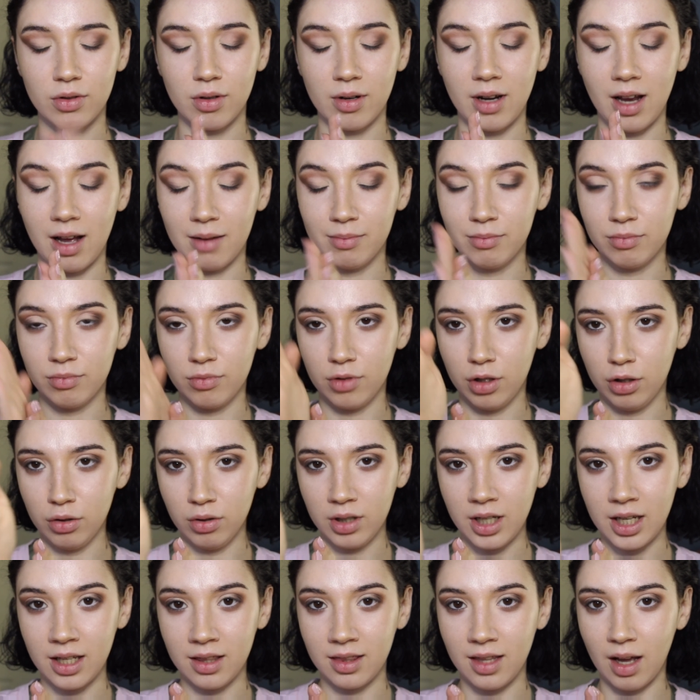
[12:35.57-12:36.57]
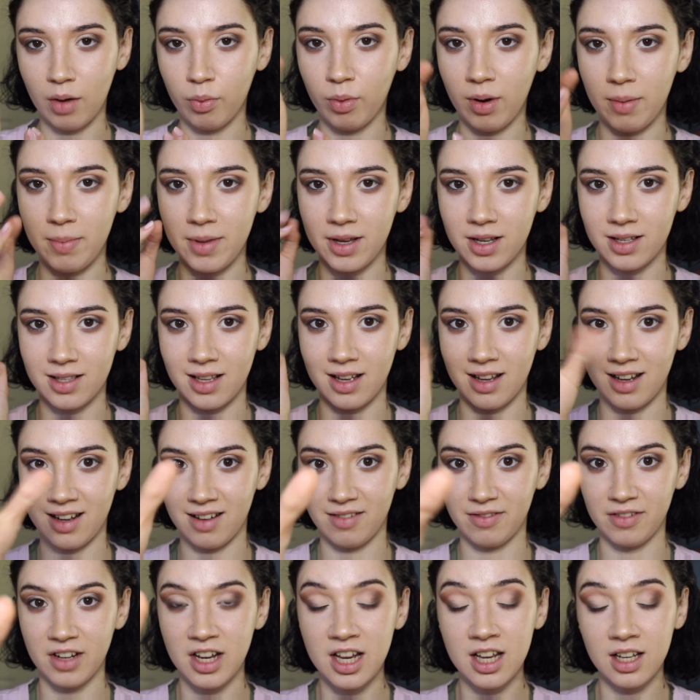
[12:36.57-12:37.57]
Sorry, I'm looking that way because I
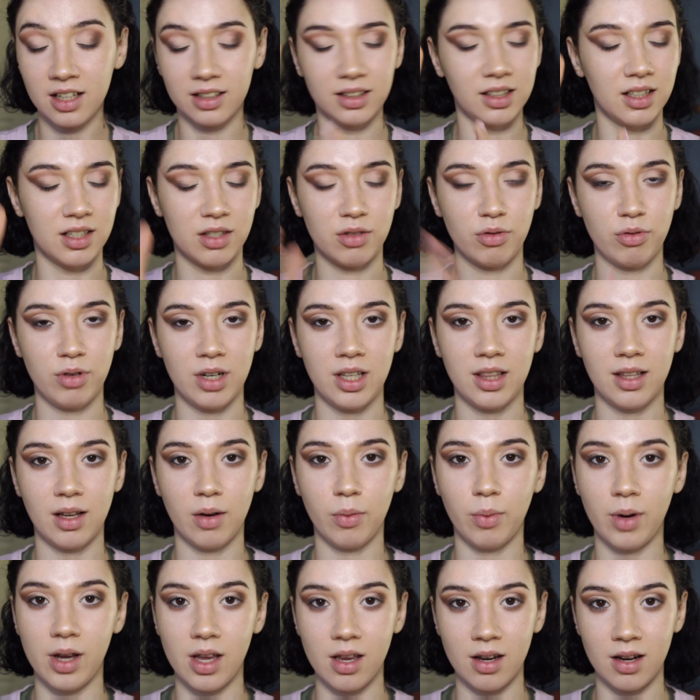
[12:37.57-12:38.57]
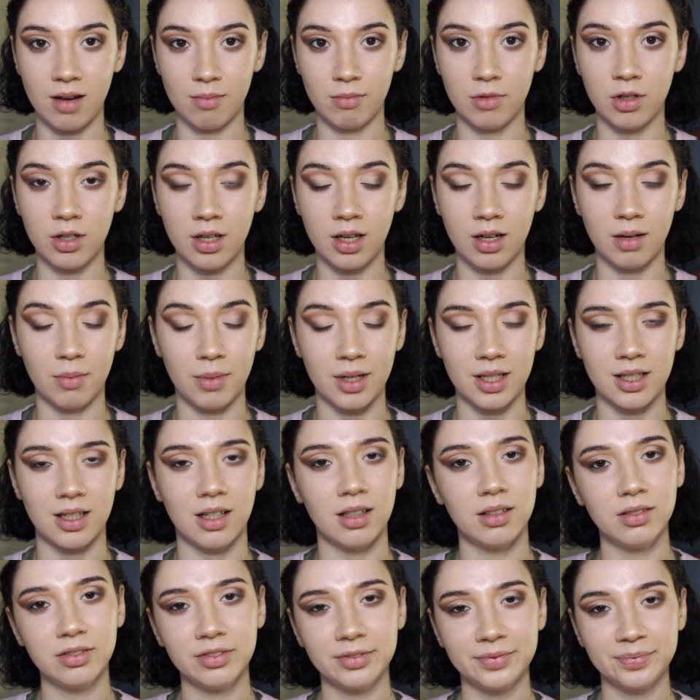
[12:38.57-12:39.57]
have the screen that way and I'm looking at
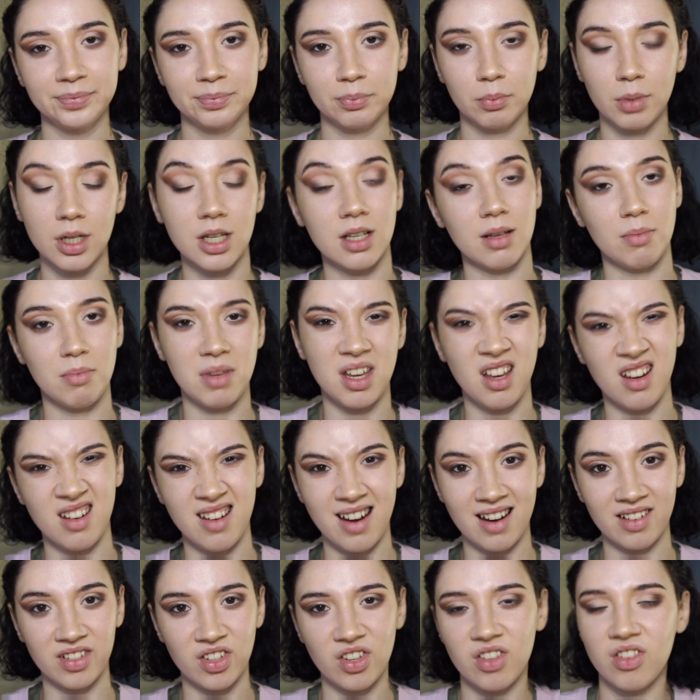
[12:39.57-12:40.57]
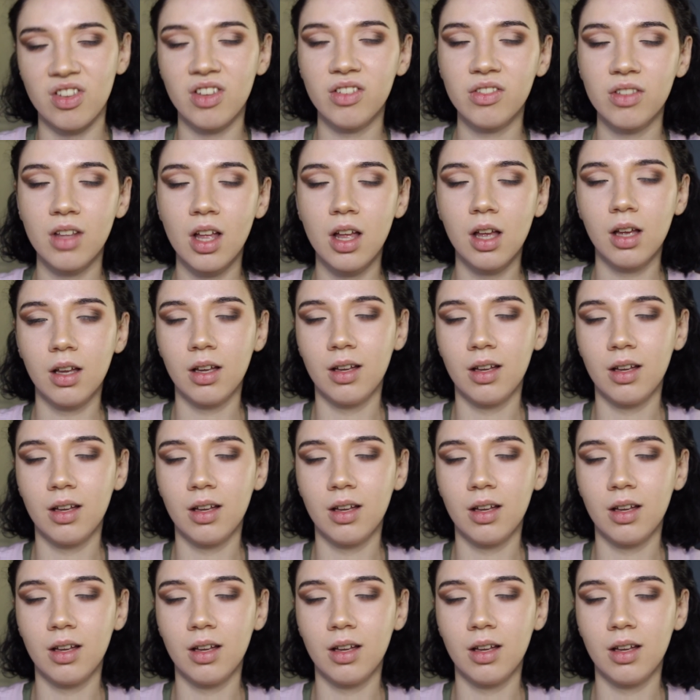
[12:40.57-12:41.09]
myself because I'm being a narcissist.